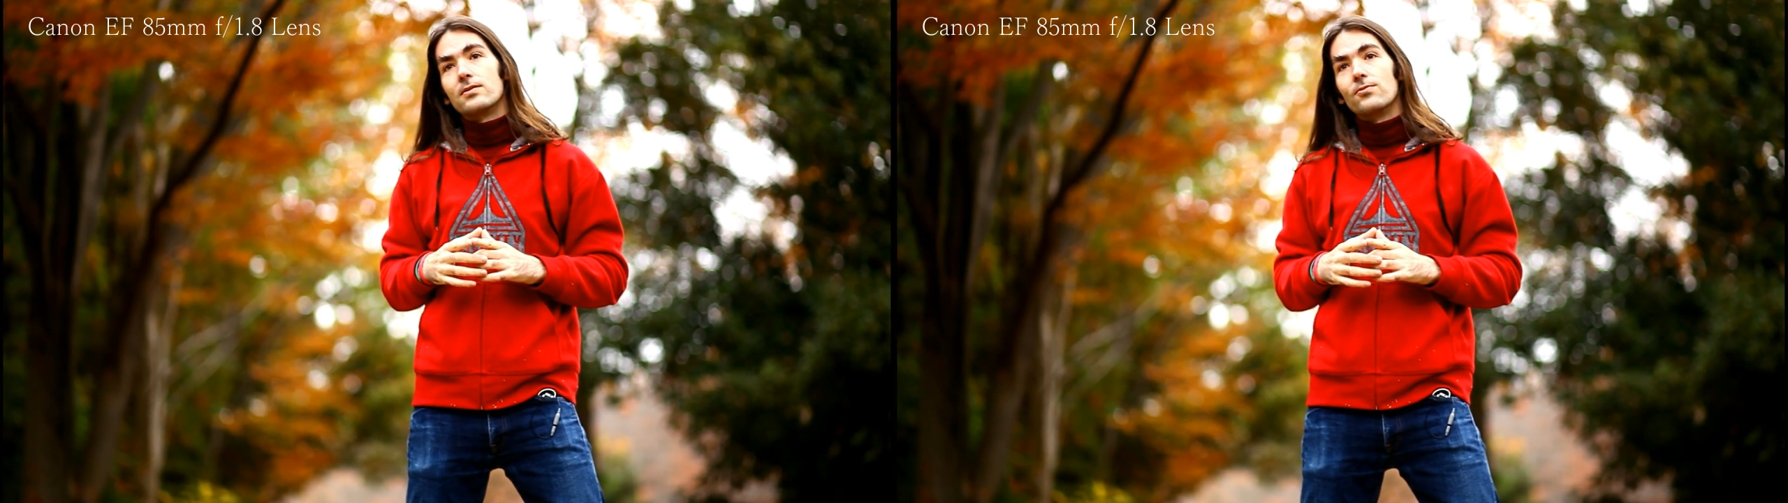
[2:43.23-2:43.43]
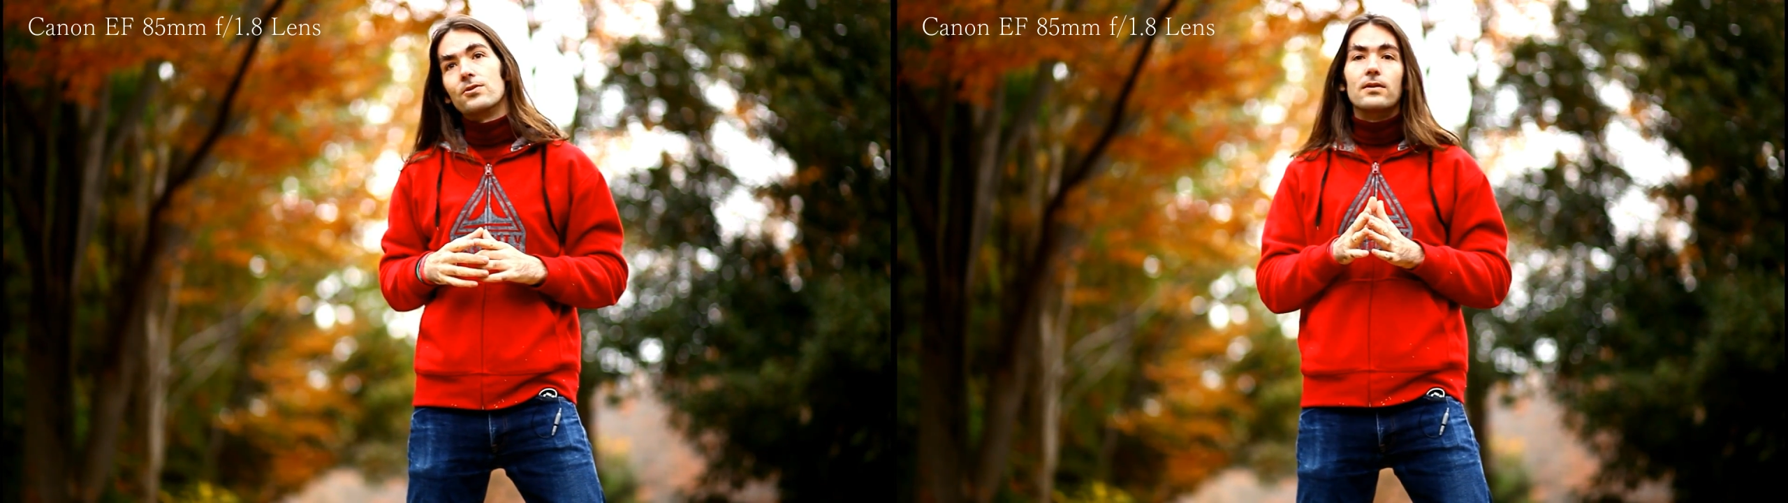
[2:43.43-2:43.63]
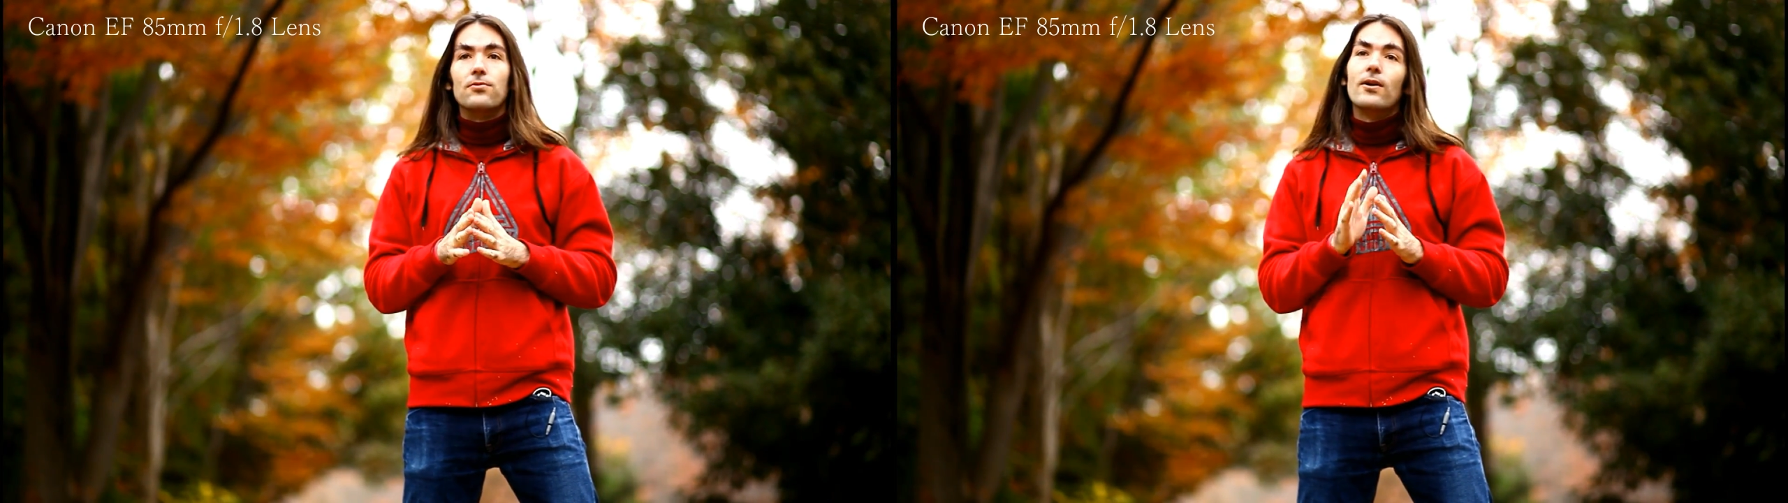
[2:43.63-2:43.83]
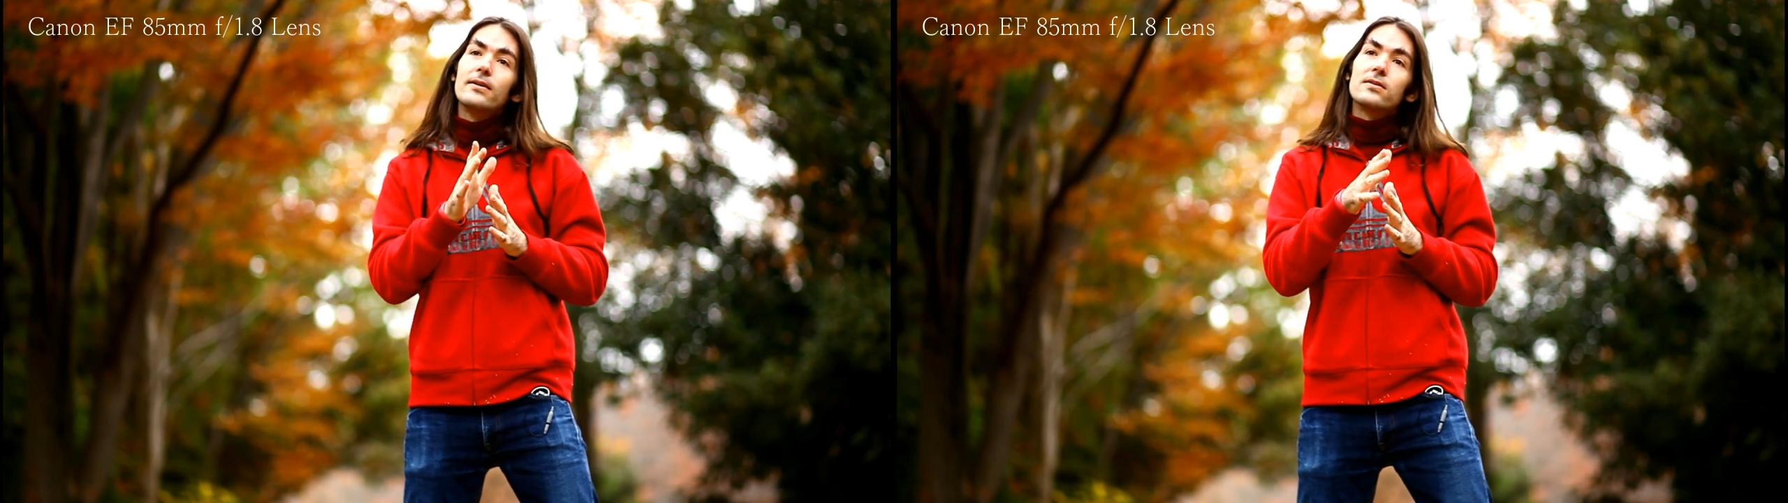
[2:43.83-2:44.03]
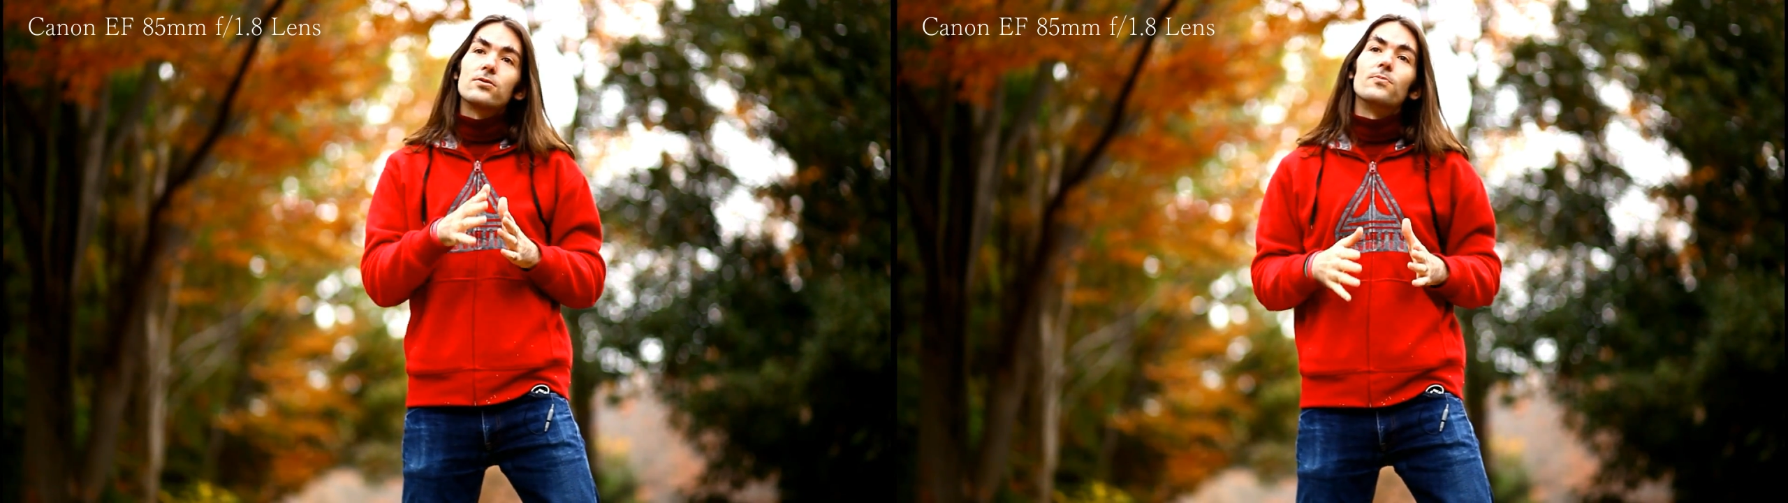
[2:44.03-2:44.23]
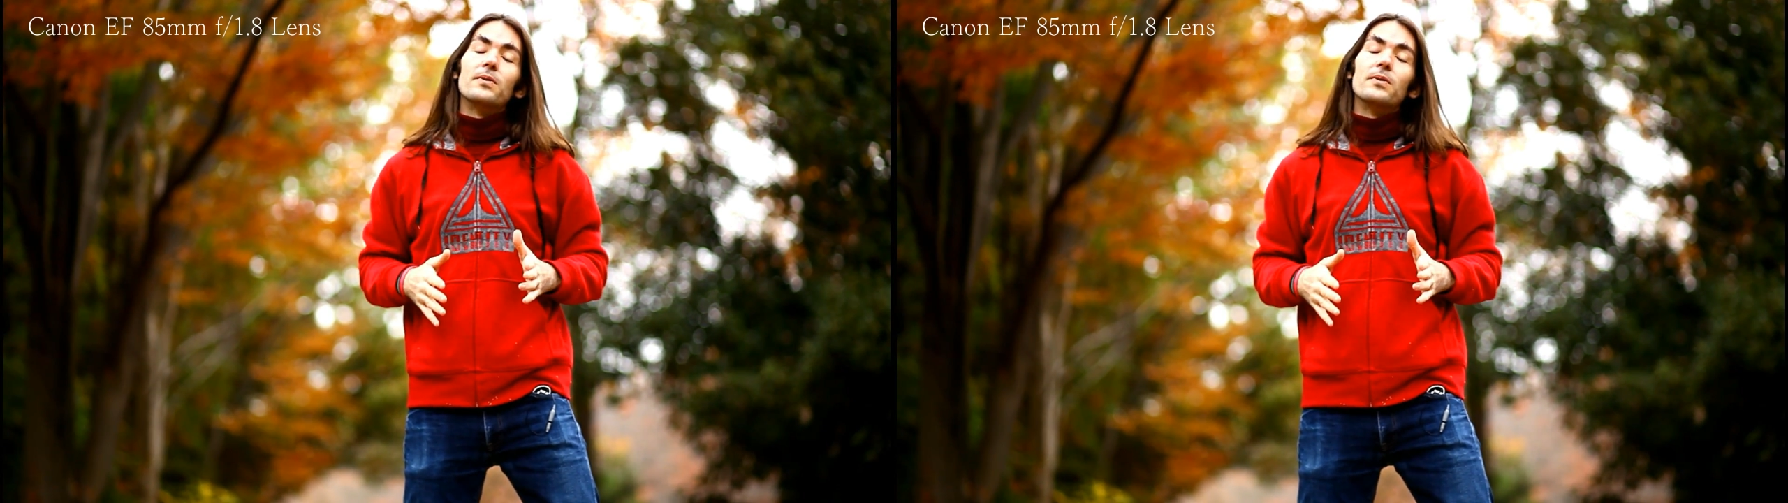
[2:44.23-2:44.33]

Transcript: which the widest open